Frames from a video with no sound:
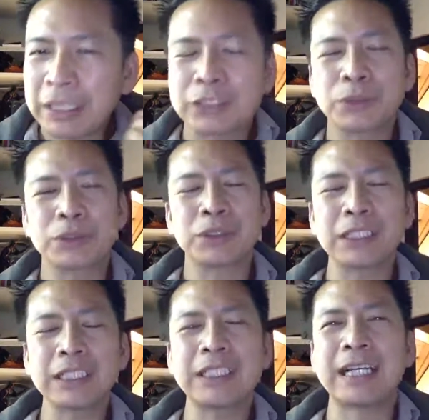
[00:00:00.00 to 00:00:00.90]
so this
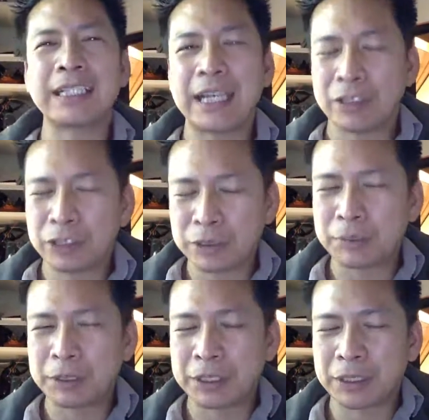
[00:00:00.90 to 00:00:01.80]
is the thing I can't. Just
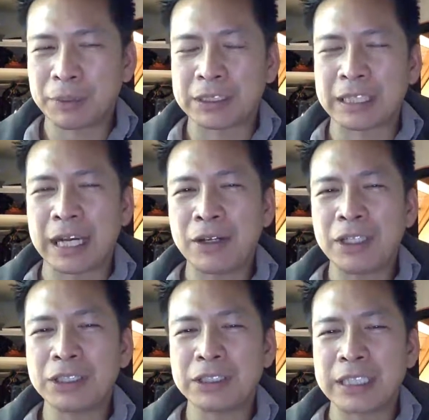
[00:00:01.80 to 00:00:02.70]
to be clear about this, I
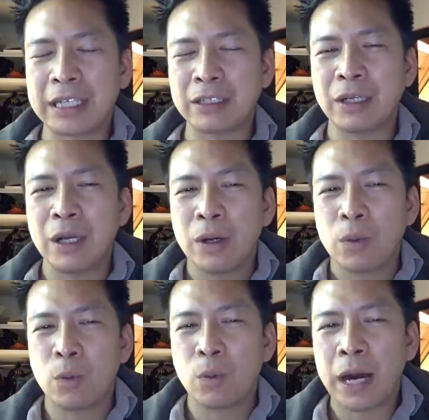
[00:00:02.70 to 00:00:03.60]
don't understand
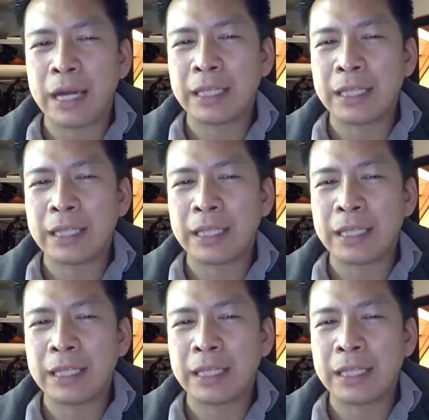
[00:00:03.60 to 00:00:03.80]
why